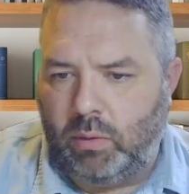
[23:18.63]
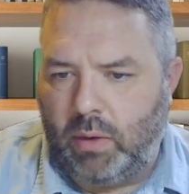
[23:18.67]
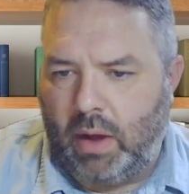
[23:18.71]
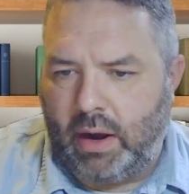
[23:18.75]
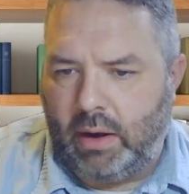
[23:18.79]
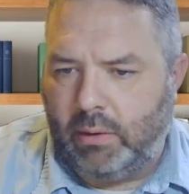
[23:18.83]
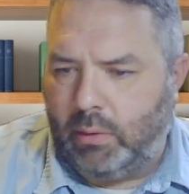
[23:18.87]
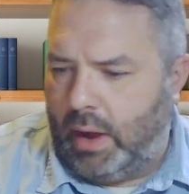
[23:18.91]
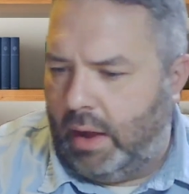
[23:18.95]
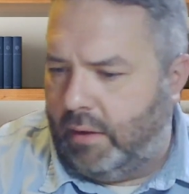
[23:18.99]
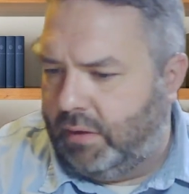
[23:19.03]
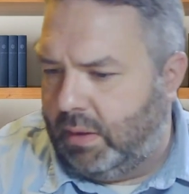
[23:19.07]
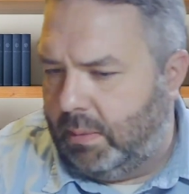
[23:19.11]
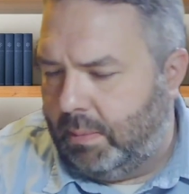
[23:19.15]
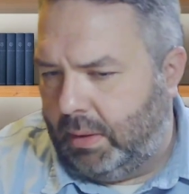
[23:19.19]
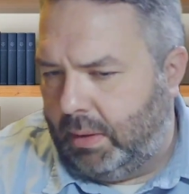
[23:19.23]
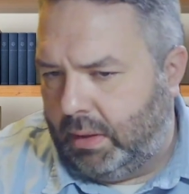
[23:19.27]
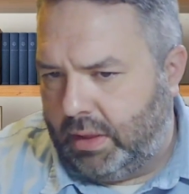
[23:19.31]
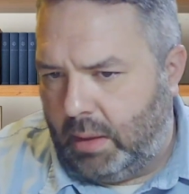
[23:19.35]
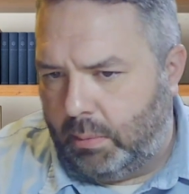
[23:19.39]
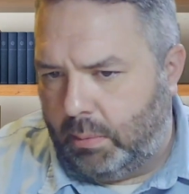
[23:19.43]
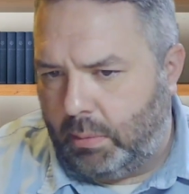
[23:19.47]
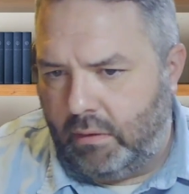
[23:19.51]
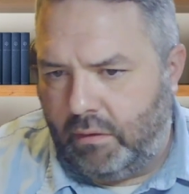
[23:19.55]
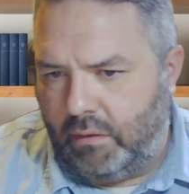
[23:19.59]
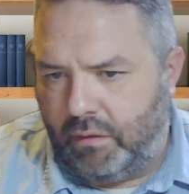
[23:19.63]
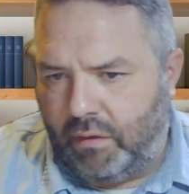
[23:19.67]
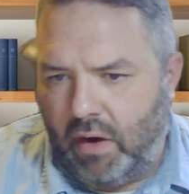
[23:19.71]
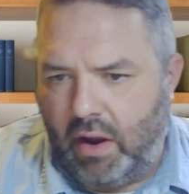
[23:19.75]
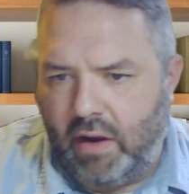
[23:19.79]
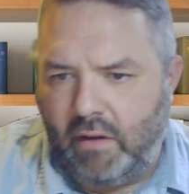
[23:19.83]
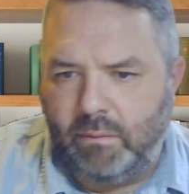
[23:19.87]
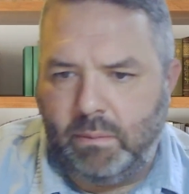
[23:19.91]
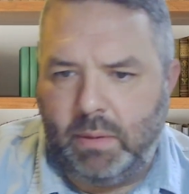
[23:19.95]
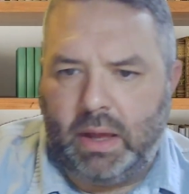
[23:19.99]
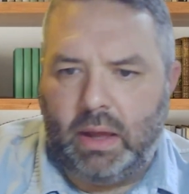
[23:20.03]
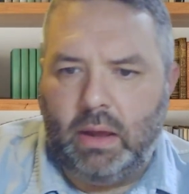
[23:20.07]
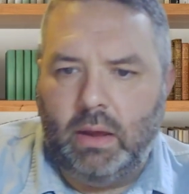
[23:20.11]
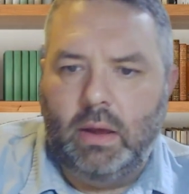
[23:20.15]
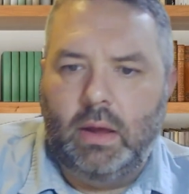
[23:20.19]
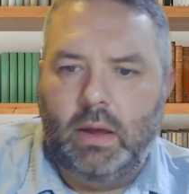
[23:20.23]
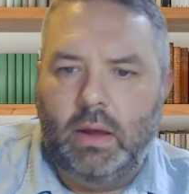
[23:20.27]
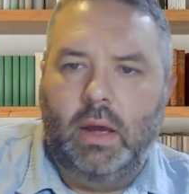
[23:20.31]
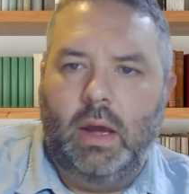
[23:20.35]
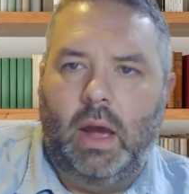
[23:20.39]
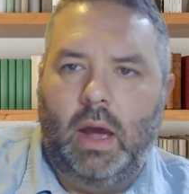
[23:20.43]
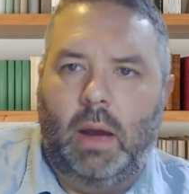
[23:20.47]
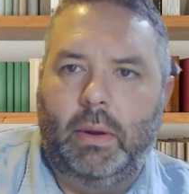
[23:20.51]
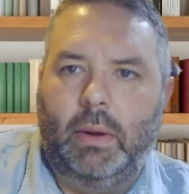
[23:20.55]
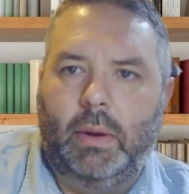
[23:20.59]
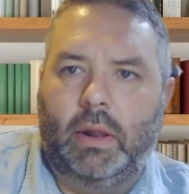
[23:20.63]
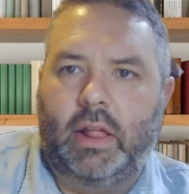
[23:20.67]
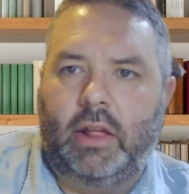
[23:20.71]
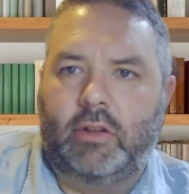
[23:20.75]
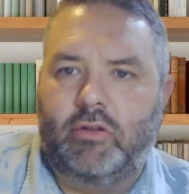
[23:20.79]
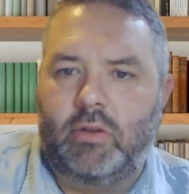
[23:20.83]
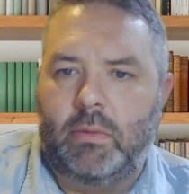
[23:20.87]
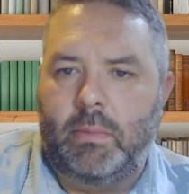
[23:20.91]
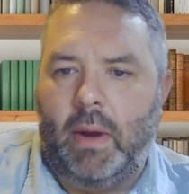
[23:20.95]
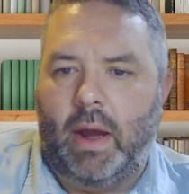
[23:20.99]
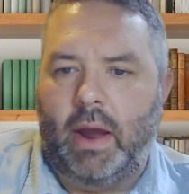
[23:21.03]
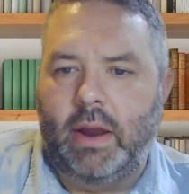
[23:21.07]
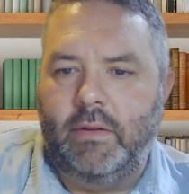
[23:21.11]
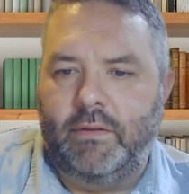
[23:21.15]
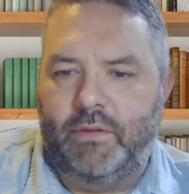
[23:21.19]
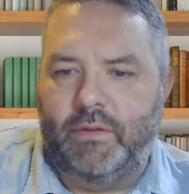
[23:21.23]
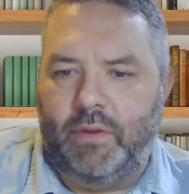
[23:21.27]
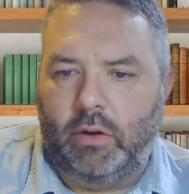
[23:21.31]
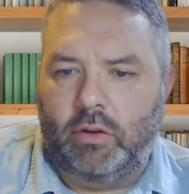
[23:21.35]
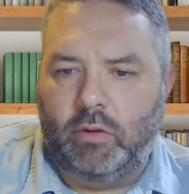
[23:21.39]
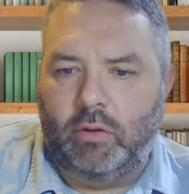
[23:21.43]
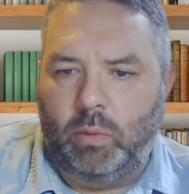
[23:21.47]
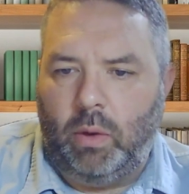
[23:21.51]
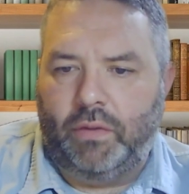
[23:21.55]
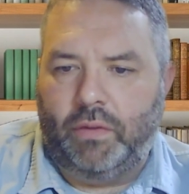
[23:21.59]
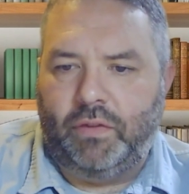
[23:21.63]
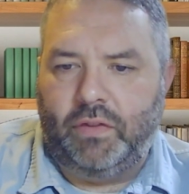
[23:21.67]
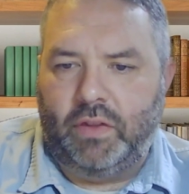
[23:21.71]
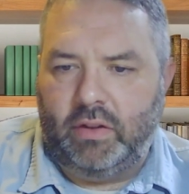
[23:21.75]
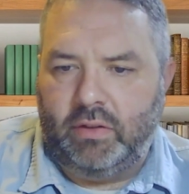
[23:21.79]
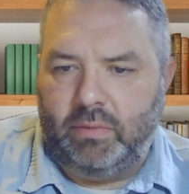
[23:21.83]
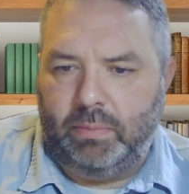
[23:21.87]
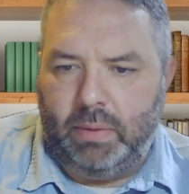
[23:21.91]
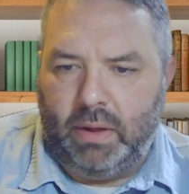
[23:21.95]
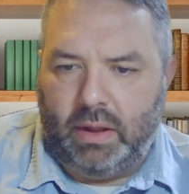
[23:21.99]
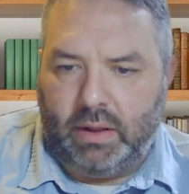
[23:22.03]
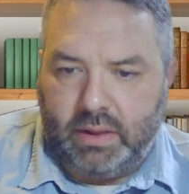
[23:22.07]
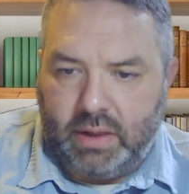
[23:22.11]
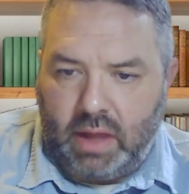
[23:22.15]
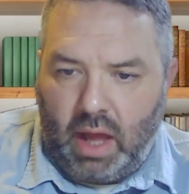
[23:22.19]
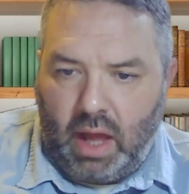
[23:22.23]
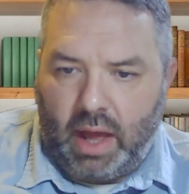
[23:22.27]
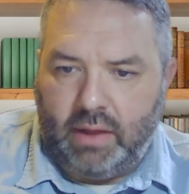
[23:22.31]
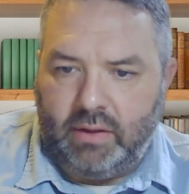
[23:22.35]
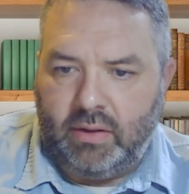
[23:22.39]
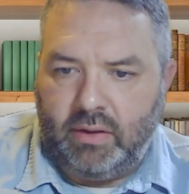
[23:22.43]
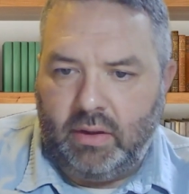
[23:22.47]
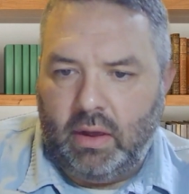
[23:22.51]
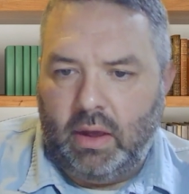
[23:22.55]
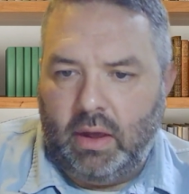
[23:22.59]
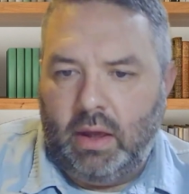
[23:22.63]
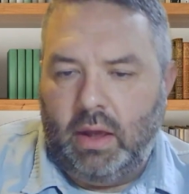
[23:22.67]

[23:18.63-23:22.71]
don't have the bill number in front of me, but let's remind folks what this bill does.